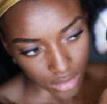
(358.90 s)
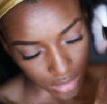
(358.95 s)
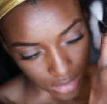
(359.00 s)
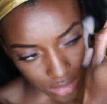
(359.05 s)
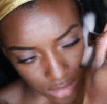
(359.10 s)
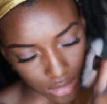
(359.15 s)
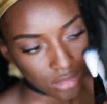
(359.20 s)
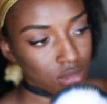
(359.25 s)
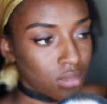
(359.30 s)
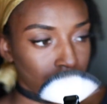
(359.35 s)

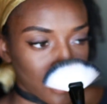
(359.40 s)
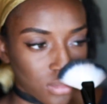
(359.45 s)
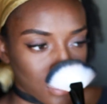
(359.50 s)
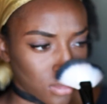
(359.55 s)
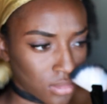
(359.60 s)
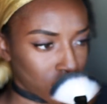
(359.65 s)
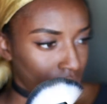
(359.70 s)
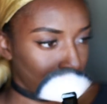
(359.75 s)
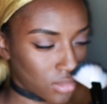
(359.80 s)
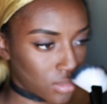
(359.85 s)
and my
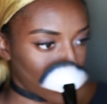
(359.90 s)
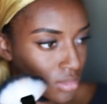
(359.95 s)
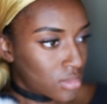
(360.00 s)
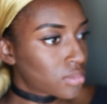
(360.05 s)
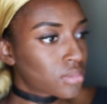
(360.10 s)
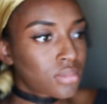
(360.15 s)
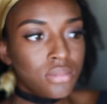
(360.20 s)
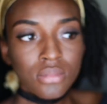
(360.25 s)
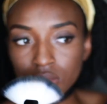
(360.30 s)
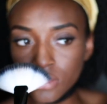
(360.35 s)

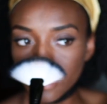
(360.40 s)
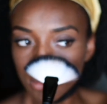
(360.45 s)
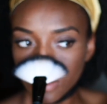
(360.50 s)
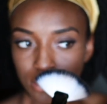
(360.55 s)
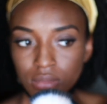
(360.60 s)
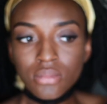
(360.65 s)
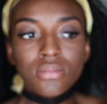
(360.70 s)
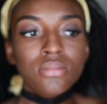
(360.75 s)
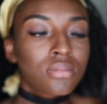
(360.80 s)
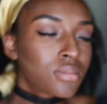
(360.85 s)
eyebrows,
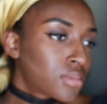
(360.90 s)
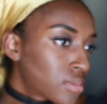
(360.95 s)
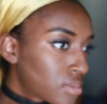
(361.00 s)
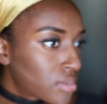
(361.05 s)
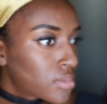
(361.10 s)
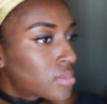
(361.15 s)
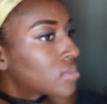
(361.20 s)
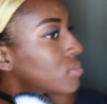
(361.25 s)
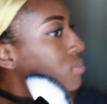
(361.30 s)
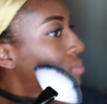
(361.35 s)
but I do it
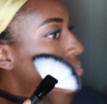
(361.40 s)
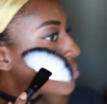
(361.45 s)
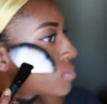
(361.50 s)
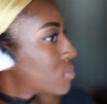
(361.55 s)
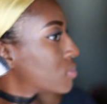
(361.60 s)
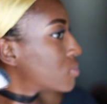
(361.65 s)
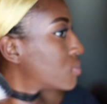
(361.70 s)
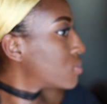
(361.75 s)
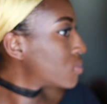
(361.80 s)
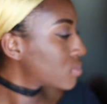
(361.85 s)

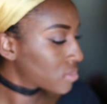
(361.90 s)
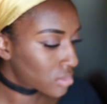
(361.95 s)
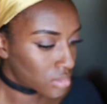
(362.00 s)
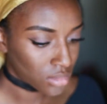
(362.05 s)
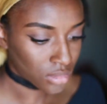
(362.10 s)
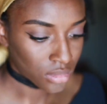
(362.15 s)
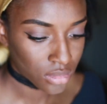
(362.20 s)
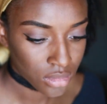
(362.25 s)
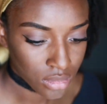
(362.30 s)
lightly,